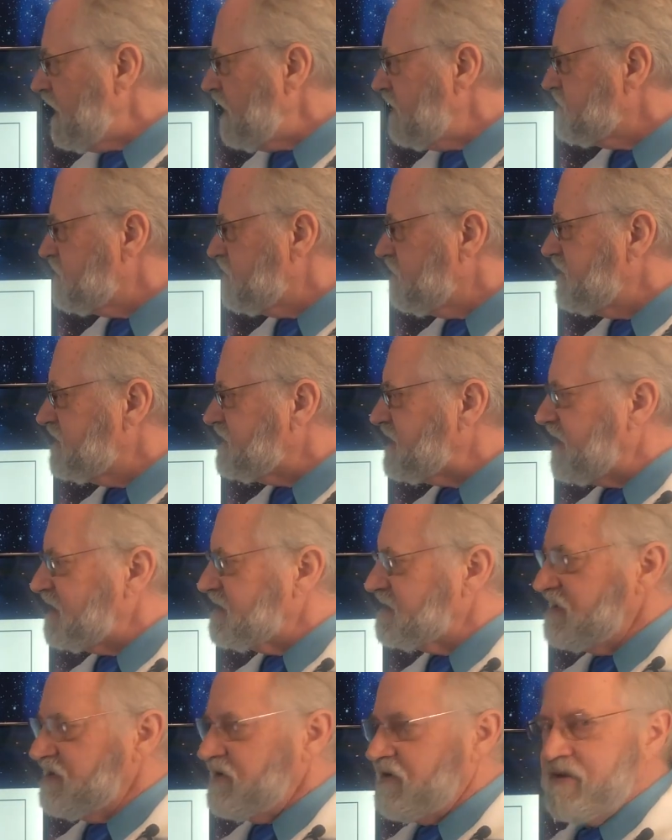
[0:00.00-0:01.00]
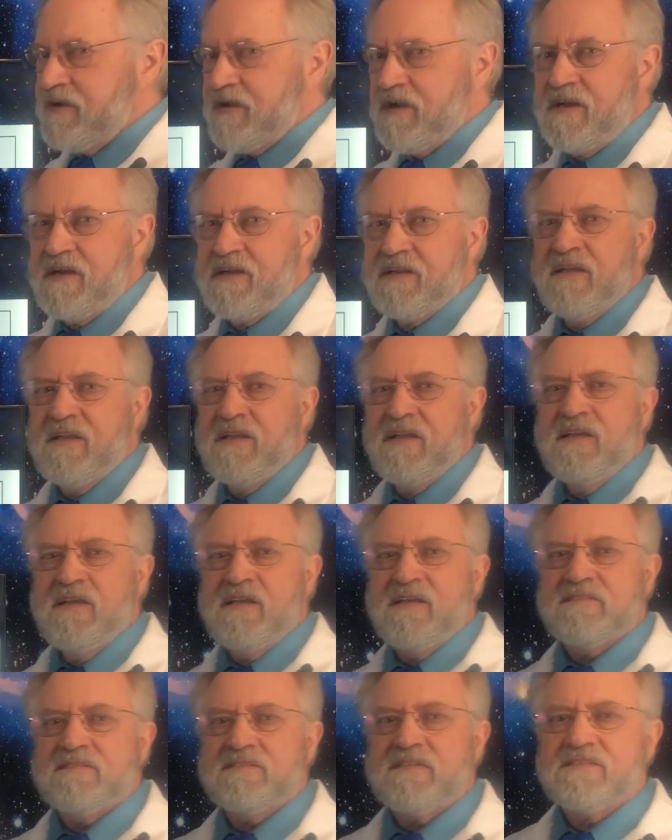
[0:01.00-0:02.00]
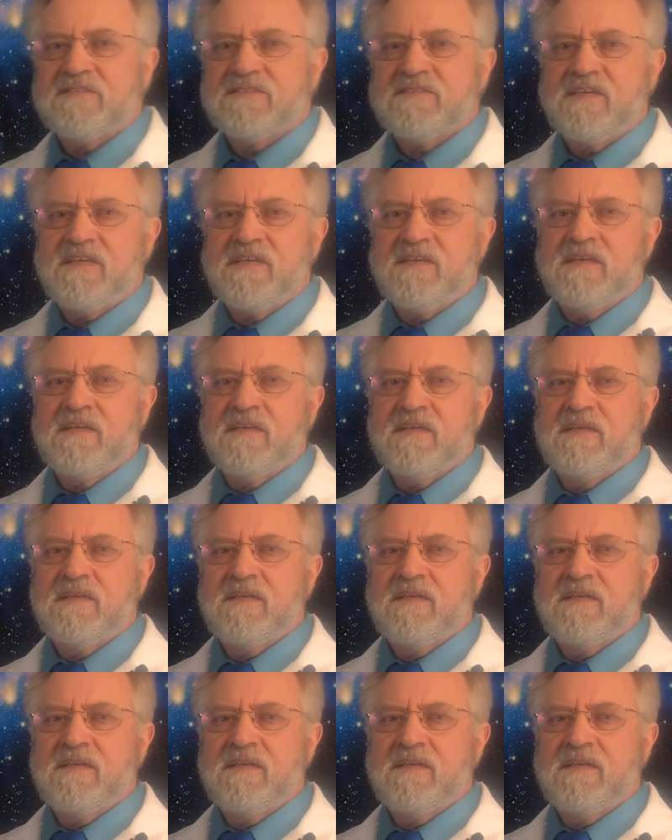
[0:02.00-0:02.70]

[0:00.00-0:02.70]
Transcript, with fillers: So what's actually going on is let's say